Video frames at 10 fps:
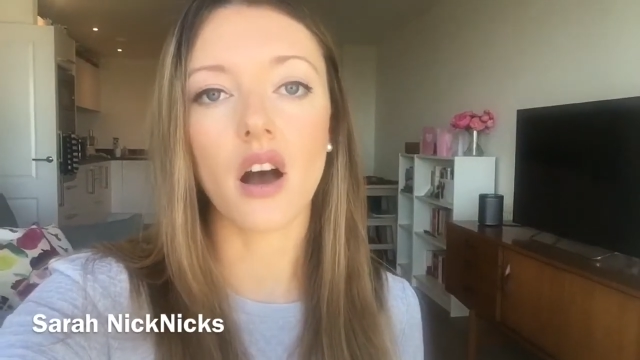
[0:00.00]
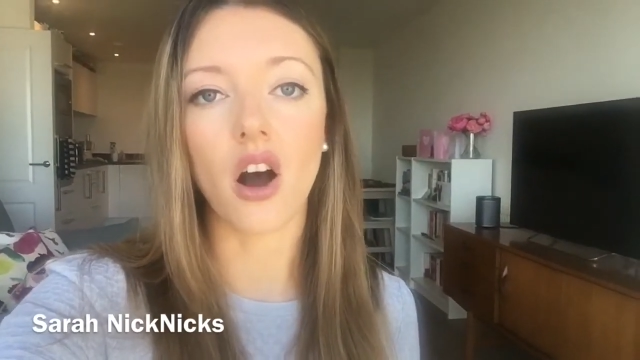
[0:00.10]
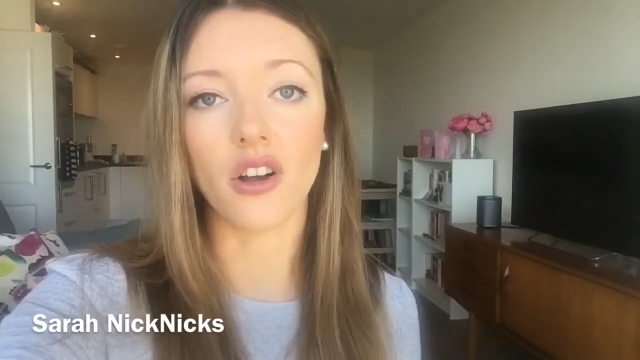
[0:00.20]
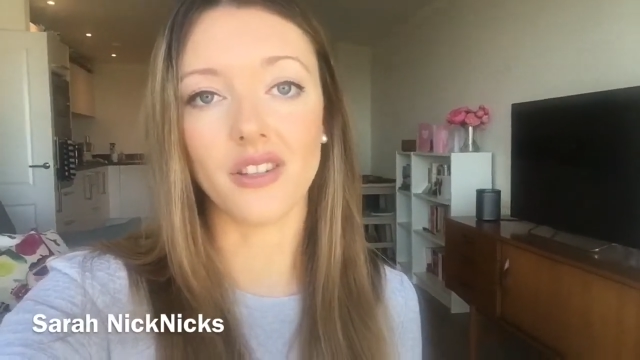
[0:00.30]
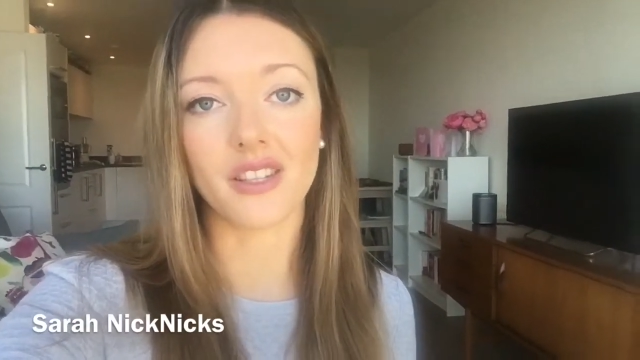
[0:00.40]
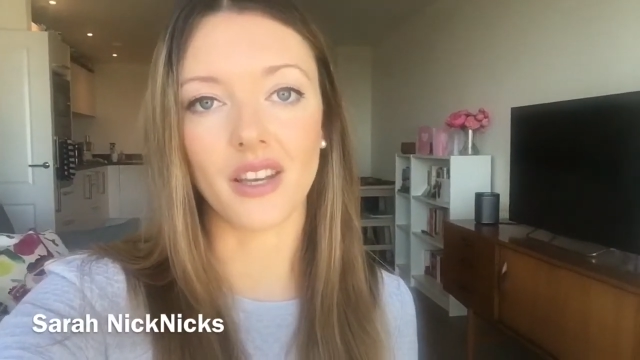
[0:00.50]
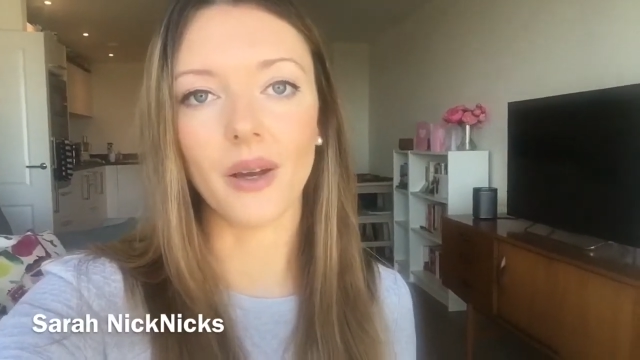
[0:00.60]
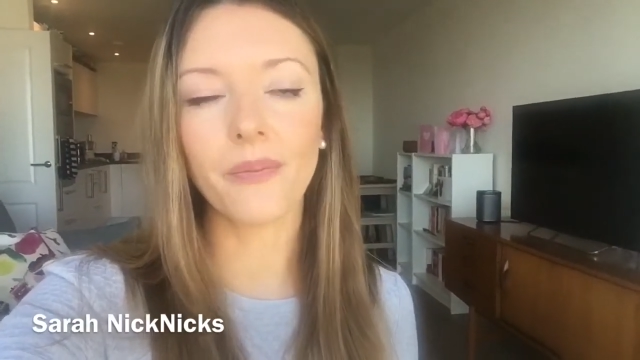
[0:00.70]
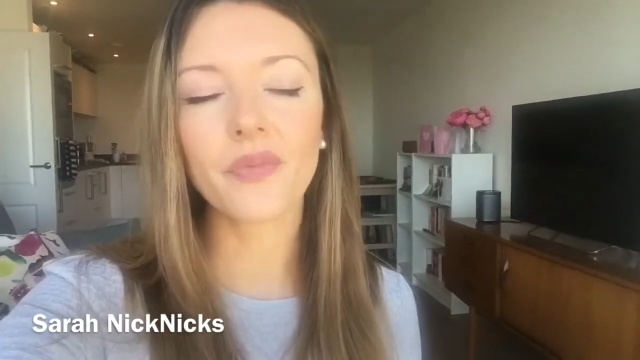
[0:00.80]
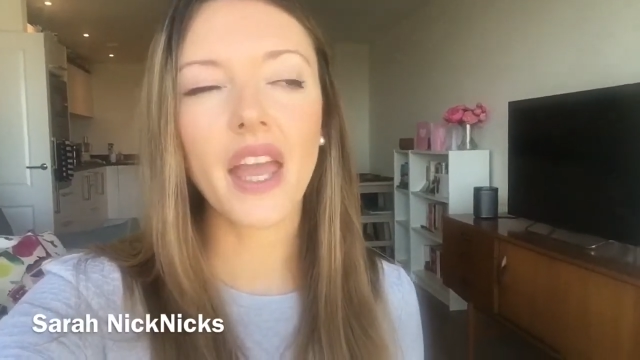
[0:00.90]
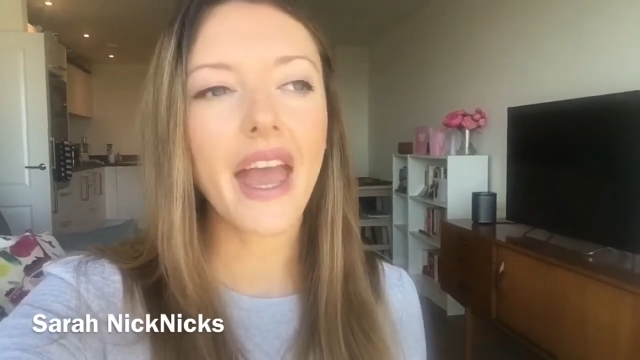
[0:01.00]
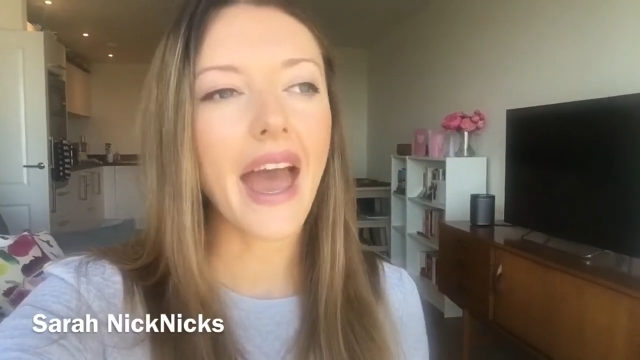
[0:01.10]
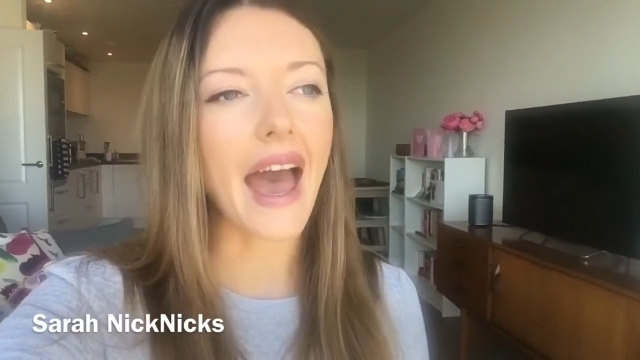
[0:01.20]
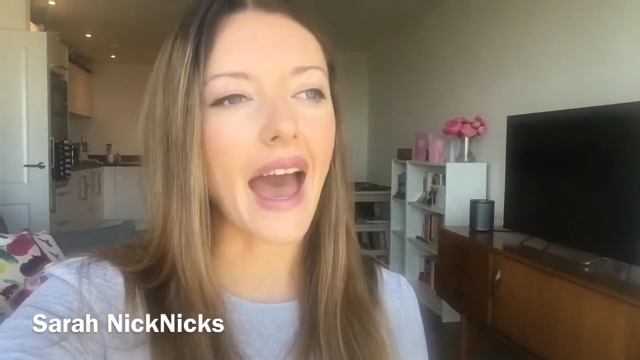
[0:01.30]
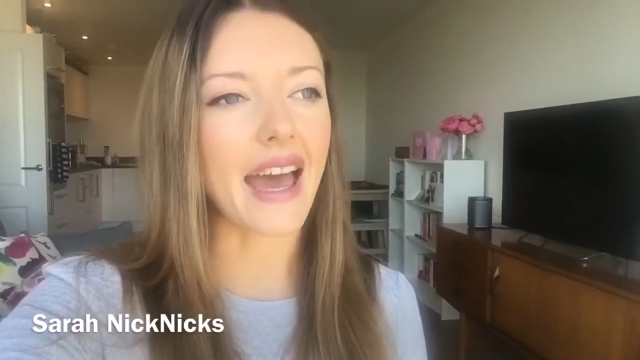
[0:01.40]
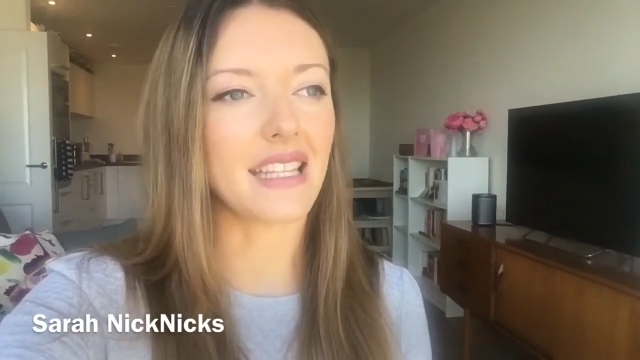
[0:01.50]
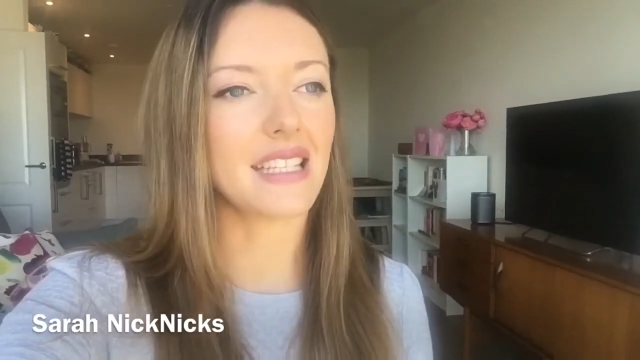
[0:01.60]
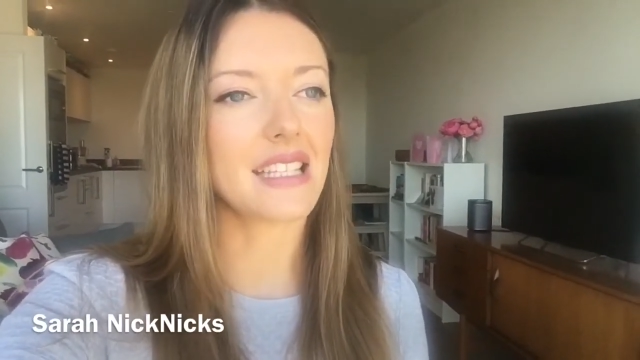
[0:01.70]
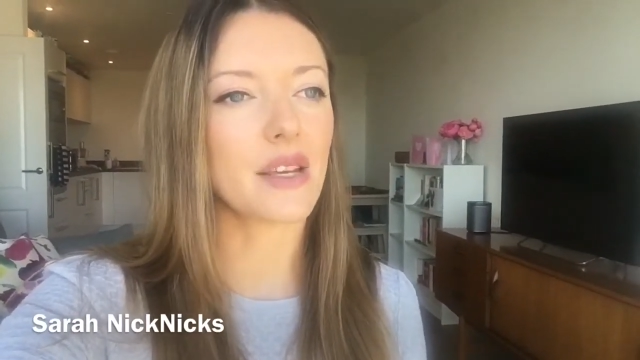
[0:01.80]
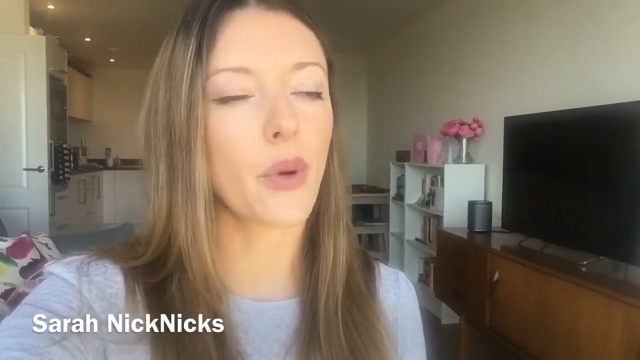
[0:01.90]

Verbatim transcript: answer. And